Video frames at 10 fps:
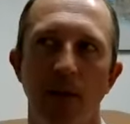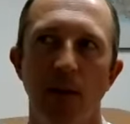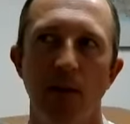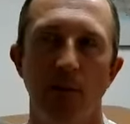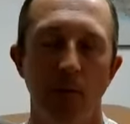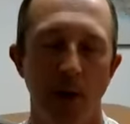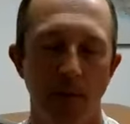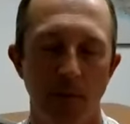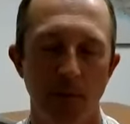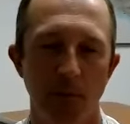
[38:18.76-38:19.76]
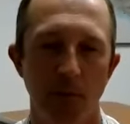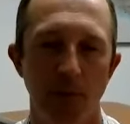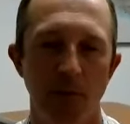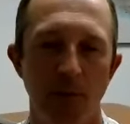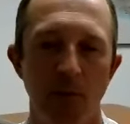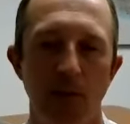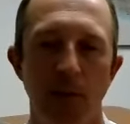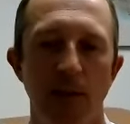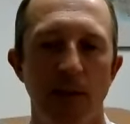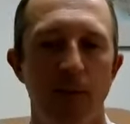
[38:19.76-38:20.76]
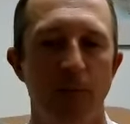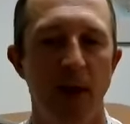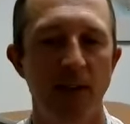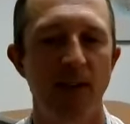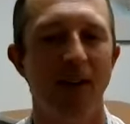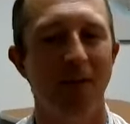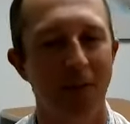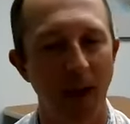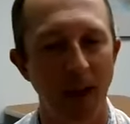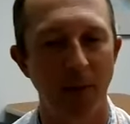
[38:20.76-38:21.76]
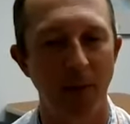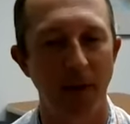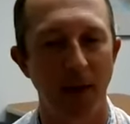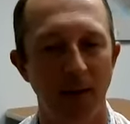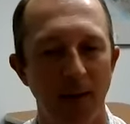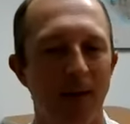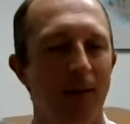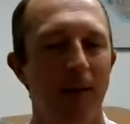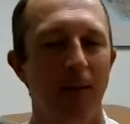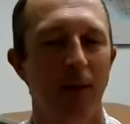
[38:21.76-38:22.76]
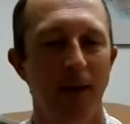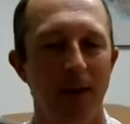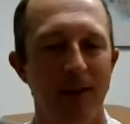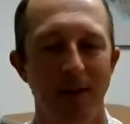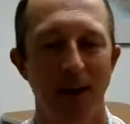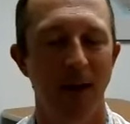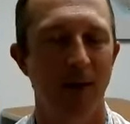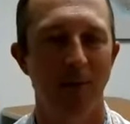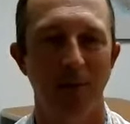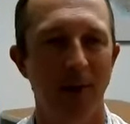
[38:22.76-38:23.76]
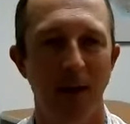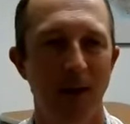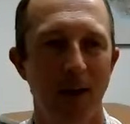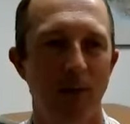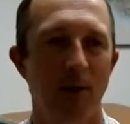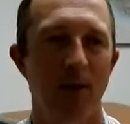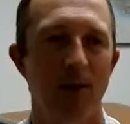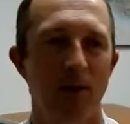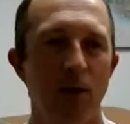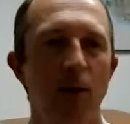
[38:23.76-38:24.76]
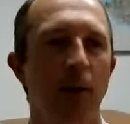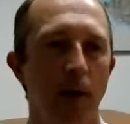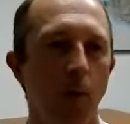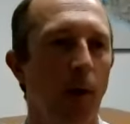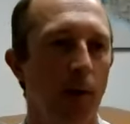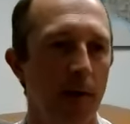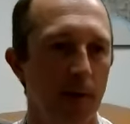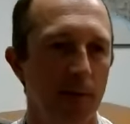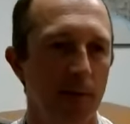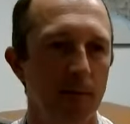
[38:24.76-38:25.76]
is for reference purposes, and it's the best available data, but it is not by any means survey quality.